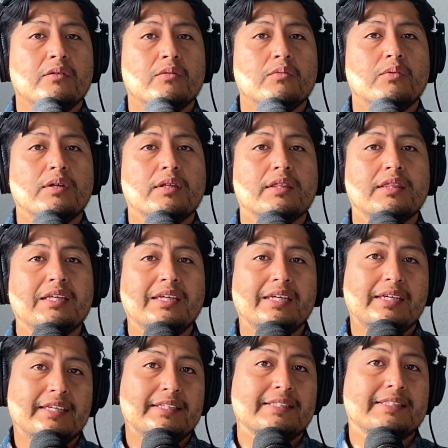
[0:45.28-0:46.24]
with
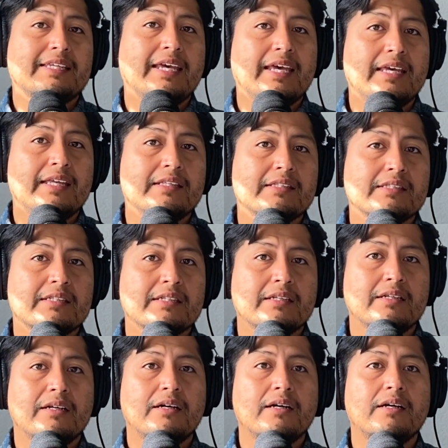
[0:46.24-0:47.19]
the intent
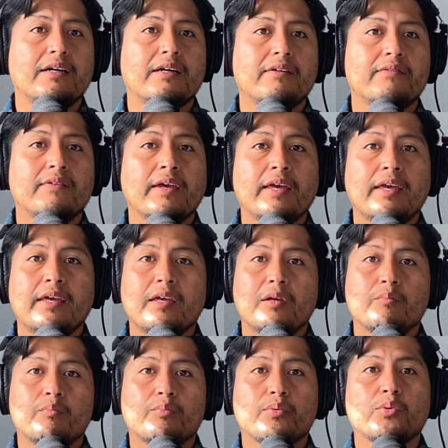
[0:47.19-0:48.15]
of
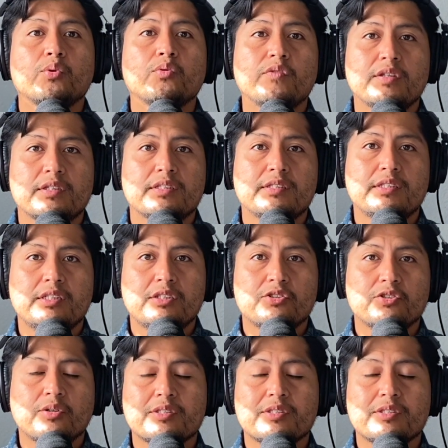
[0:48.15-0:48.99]
improving the teacher.